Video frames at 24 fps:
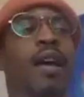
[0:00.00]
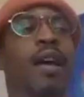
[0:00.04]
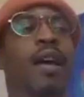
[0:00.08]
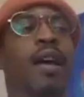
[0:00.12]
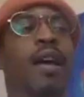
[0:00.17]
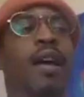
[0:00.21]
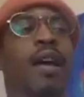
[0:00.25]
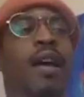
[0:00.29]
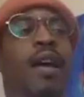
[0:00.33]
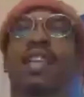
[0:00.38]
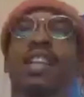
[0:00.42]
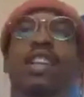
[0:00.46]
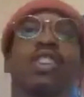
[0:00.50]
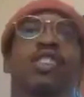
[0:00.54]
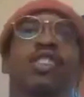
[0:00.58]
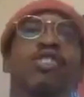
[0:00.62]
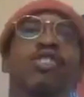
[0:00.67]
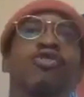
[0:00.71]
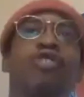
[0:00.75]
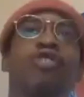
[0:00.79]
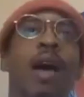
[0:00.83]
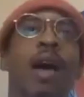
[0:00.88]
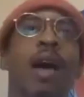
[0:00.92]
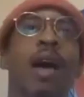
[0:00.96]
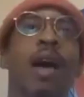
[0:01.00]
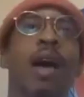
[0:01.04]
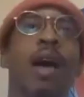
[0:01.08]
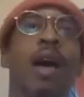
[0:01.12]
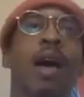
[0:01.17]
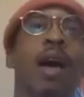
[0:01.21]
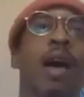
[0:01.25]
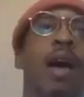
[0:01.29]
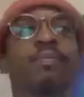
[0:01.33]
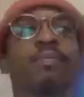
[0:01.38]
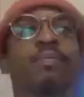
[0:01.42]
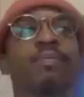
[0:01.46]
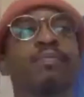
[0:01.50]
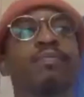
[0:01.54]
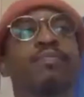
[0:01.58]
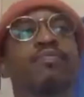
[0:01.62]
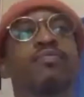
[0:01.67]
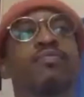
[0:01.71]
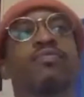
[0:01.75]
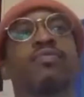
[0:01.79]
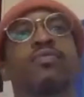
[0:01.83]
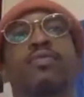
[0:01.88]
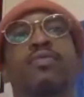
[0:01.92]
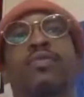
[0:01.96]
I had needed to drop something
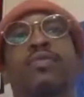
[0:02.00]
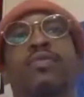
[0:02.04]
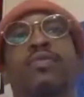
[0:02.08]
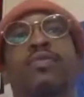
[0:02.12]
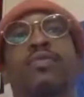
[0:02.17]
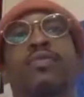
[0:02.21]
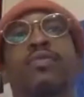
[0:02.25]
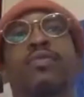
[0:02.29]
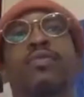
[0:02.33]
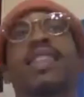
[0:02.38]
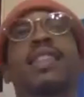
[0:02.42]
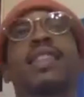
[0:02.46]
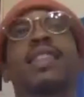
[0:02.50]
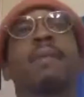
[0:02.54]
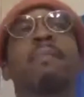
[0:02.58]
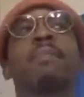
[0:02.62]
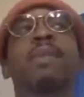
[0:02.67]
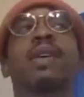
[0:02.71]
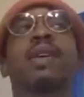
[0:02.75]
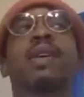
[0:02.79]
in the